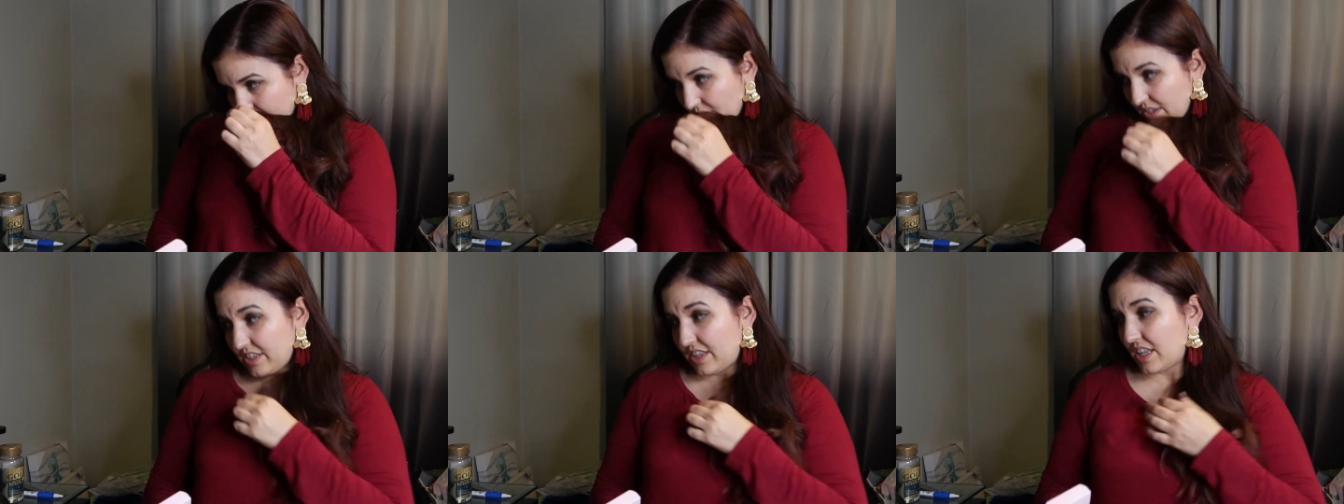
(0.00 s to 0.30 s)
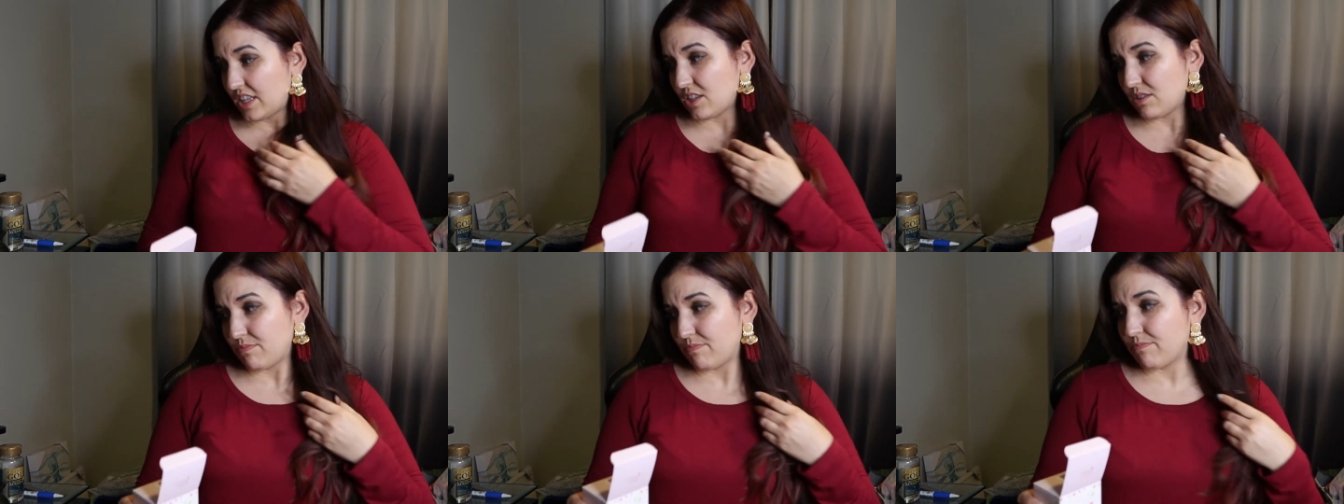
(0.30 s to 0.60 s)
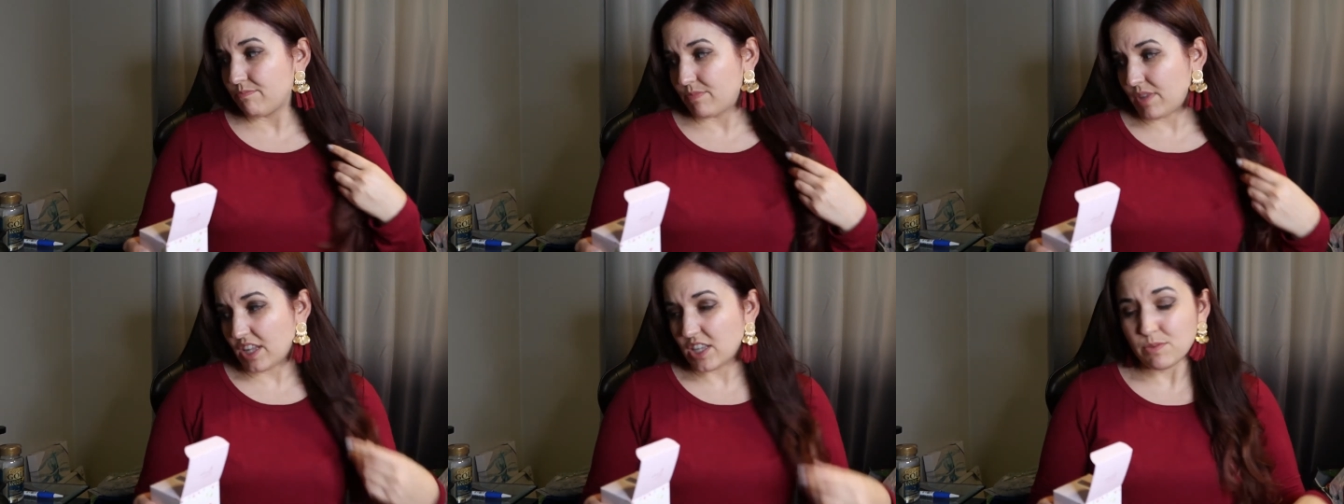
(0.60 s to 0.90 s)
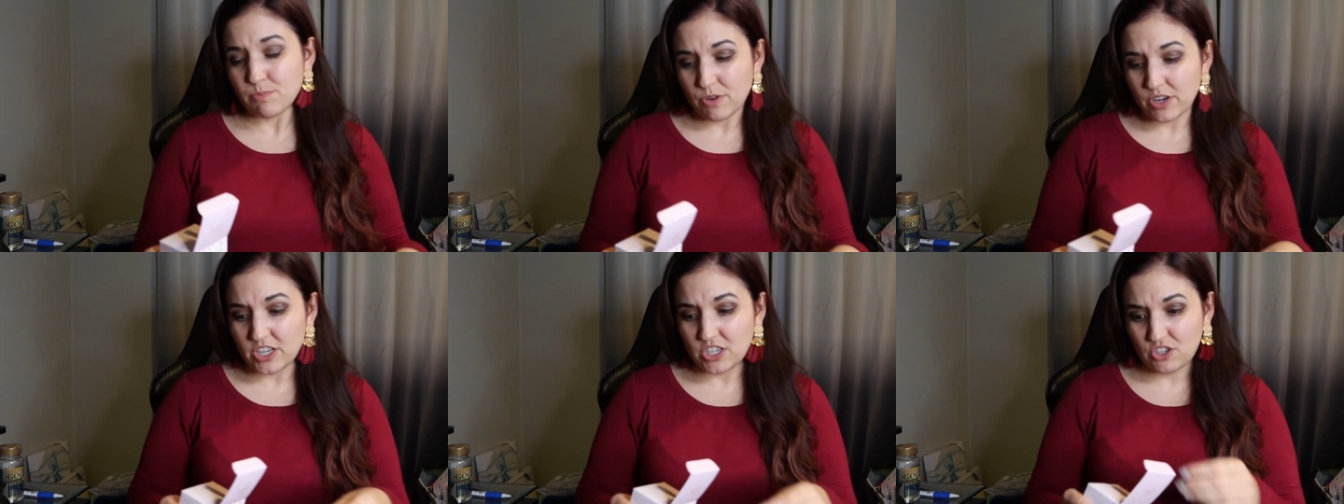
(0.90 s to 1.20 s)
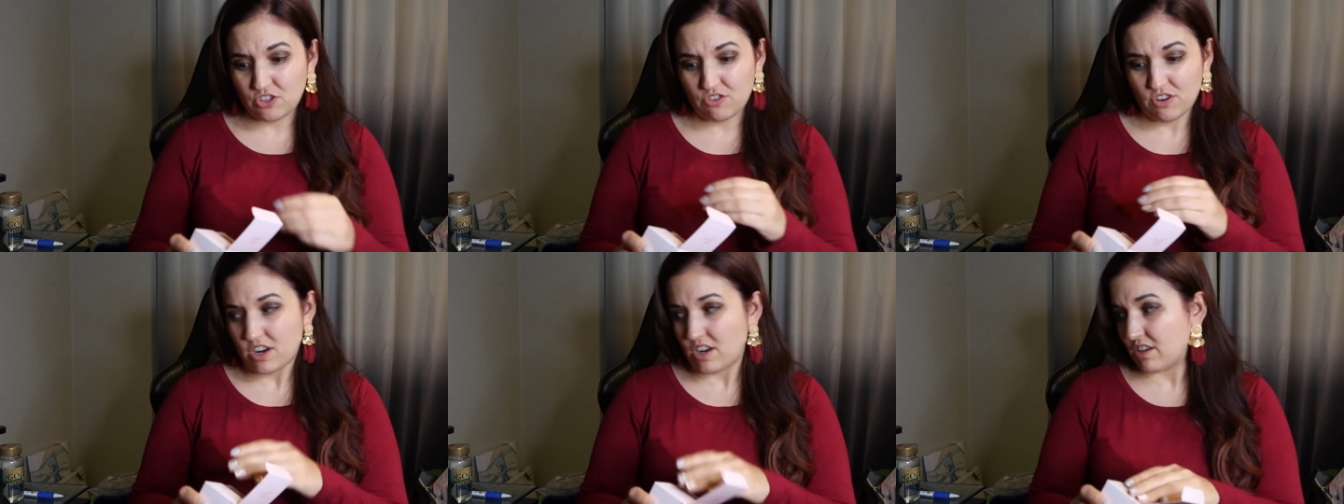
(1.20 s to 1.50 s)
Like that's, that's pretty
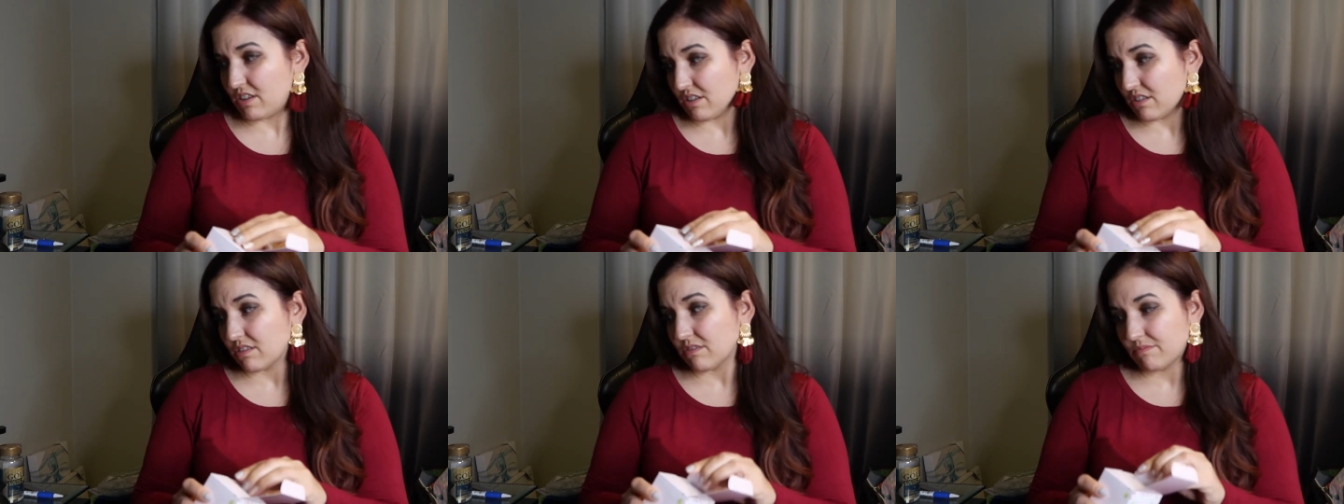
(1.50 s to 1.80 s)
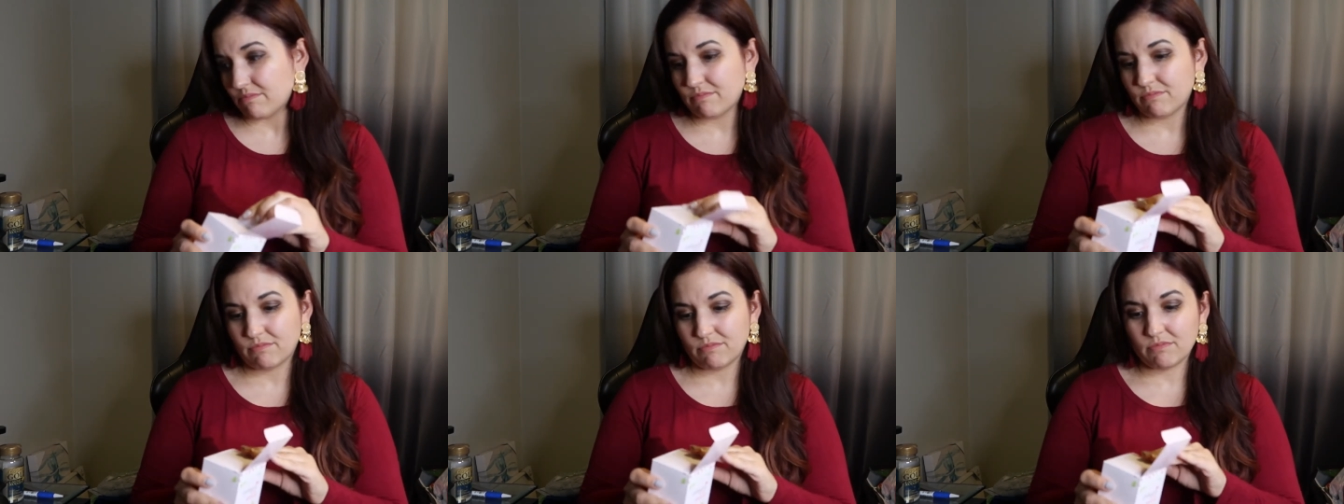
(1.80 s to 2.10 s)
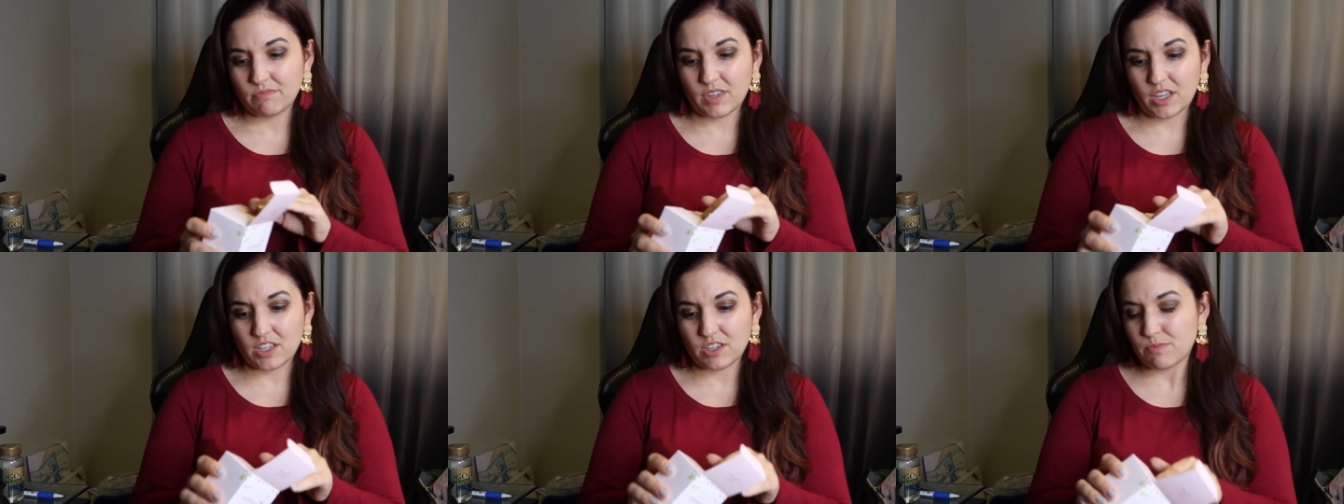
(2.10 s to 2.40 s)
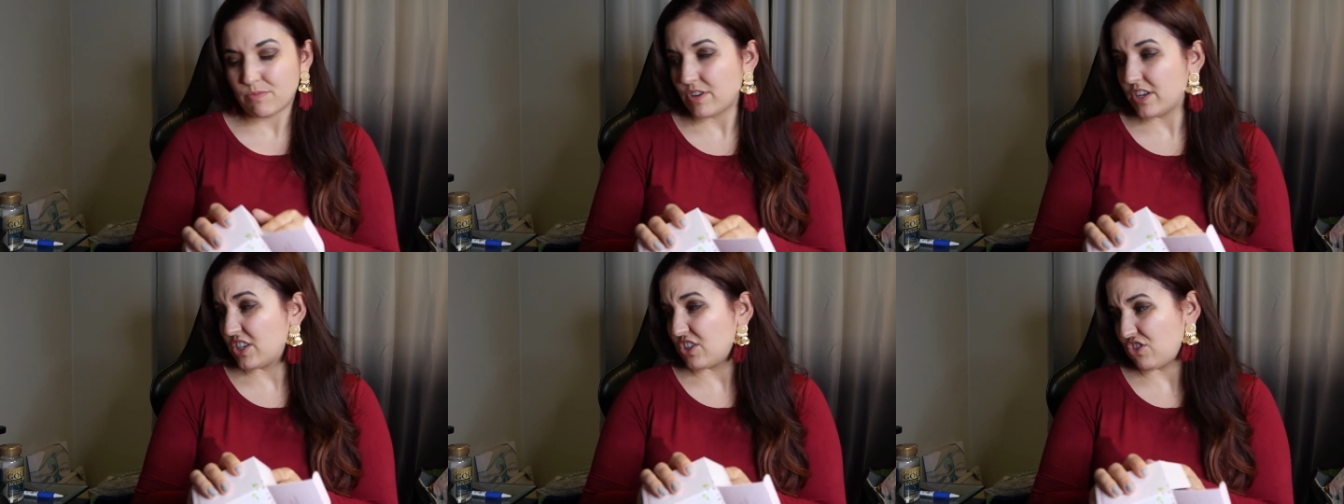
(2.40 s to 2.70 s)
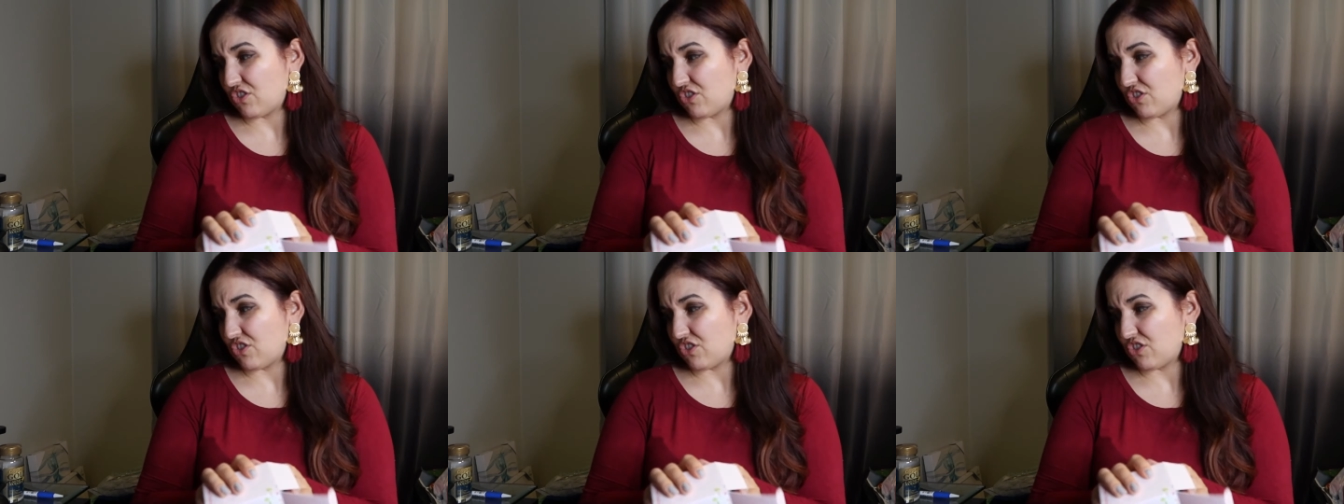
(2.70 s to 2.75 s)
strong. That's pretty